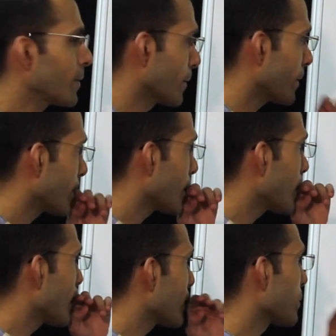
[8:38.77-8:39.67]
Okay.
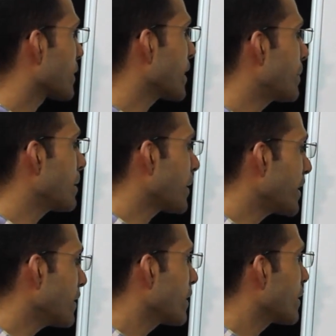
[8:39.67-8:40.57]
So keep in
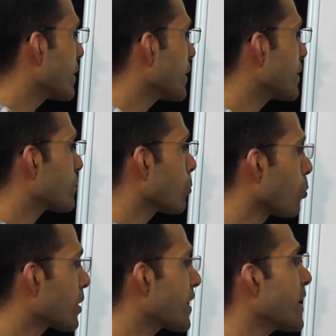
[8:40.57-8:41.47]
mind, it's
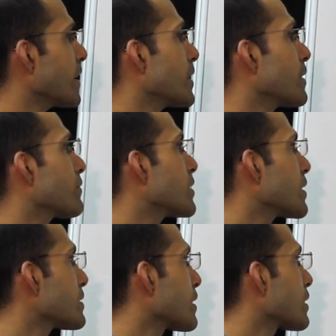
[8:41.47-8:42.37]
okay if
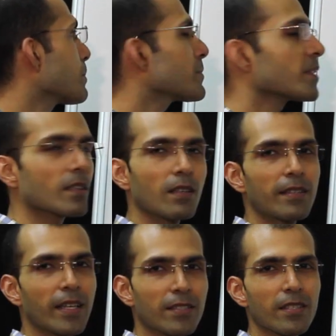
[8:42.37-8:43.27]
the circumcircle
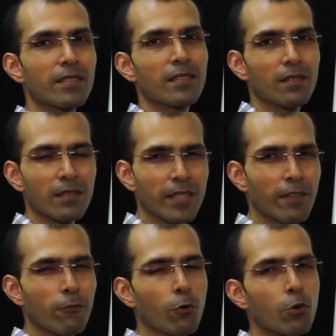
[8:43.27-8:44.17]
touches
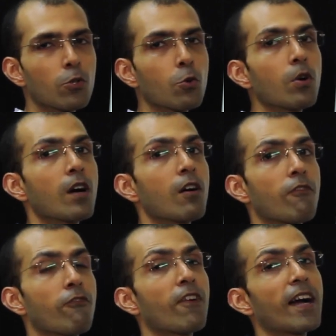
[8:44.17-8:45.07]
say 4 to
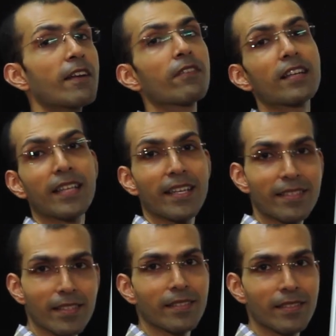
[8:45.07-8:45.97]
5
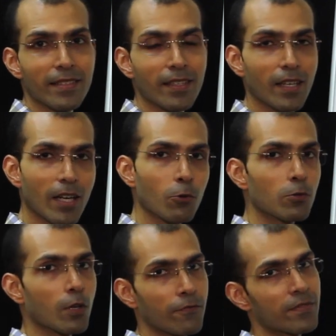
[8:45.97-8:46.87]
vertices
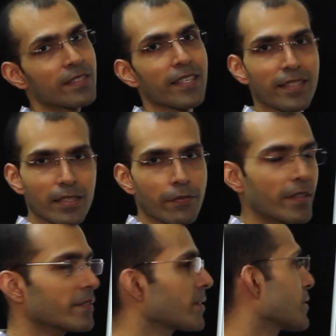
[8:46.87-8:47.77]
out of 6. If
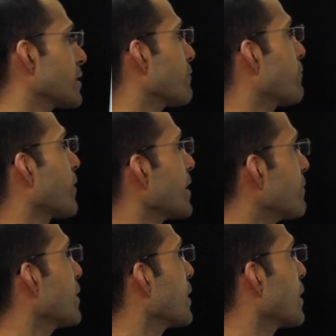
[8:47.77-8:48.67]
it is touching
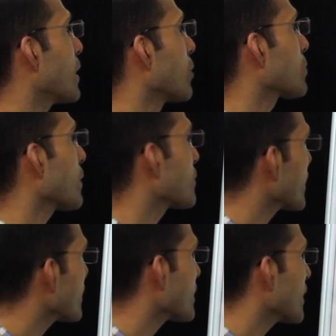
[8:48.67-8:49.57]
5 out of
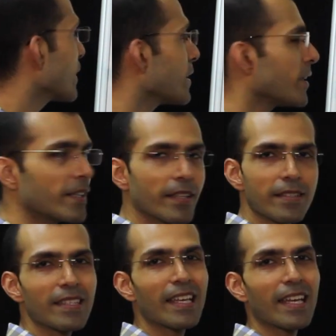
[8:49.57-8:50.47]
6, it
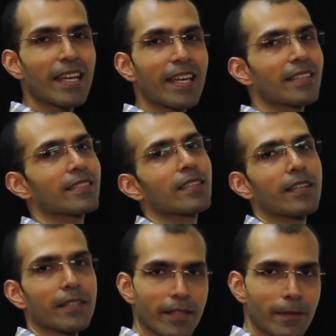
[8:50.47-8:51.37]
is
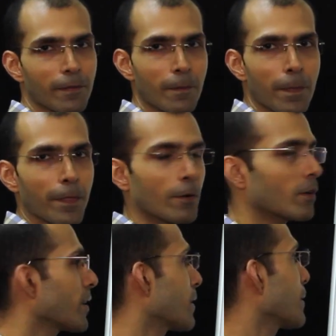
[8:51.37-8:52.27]
excellent.
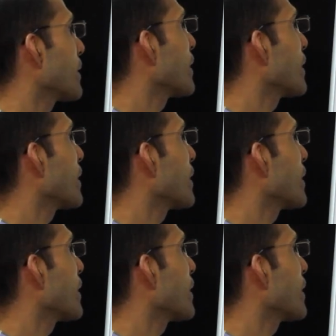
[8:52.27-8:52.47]
Okay.